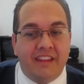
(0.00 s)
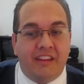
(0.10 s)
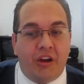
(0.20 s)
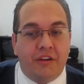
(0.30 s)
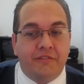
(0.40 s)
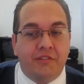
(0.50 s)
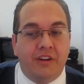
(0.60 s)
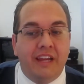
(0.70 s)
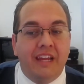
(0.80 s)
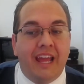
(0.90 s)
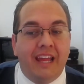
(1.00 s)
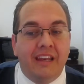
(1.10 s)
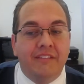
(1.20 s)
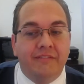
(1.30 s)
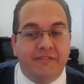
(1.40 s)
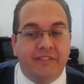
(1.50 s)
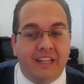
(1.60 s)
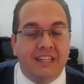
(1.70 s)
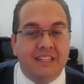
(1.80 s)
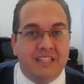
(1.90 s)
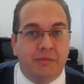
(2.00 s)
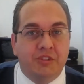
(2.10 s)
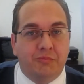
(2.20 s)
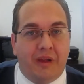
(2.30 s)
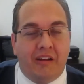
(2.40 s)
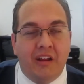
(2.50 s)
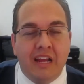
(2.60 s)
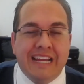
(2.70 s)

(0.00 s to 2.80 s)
the offeree and definite subject matter.